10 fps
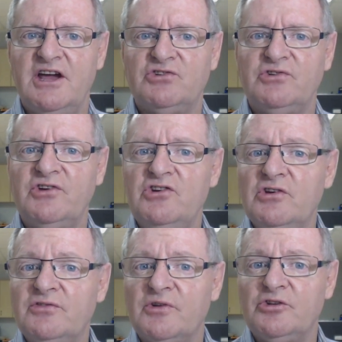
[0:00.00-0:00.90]
It's also
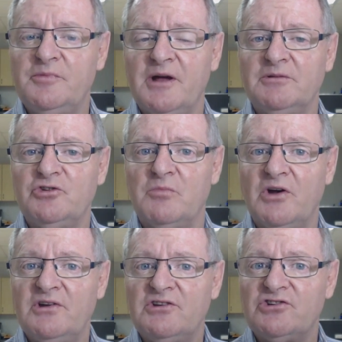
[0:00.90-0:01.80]
useful to be able to
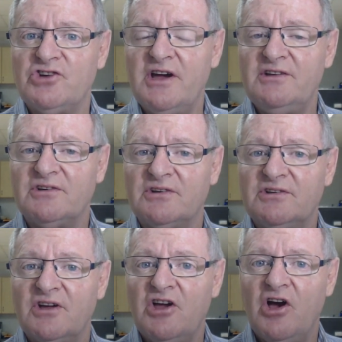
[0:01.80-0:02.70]
monitor
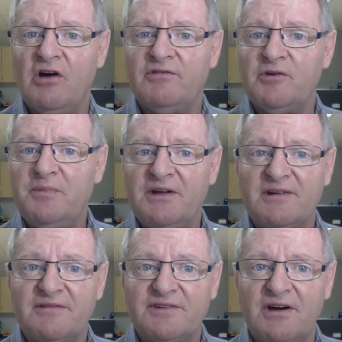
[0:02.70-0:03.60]
changes over a
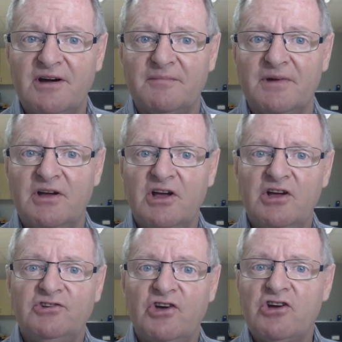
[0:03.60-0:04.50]
period of time.
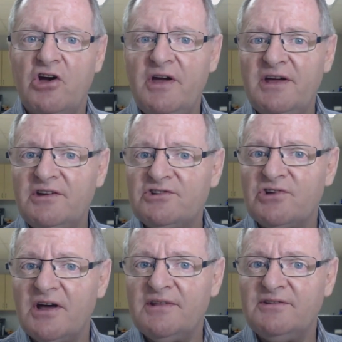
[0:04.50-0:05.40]
So go ahead and
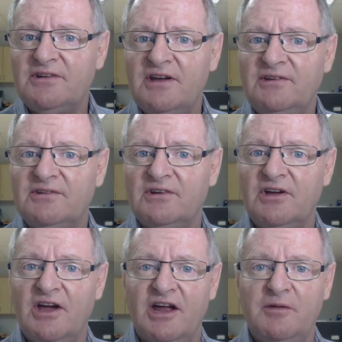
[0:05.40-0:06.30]
try this test
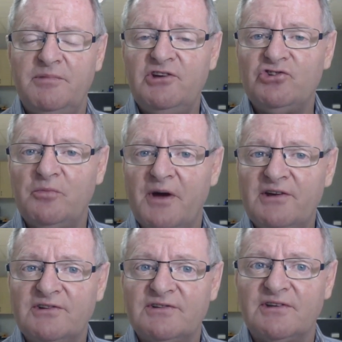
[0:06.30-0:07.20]
and impress your
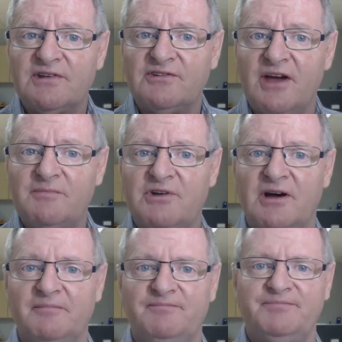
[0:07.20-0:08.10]
patients at the same
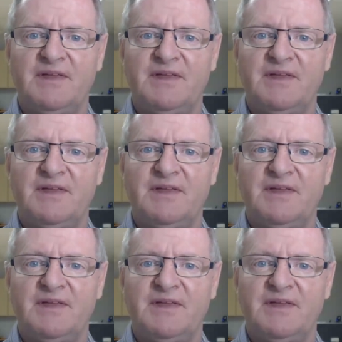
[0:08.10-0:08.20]
time.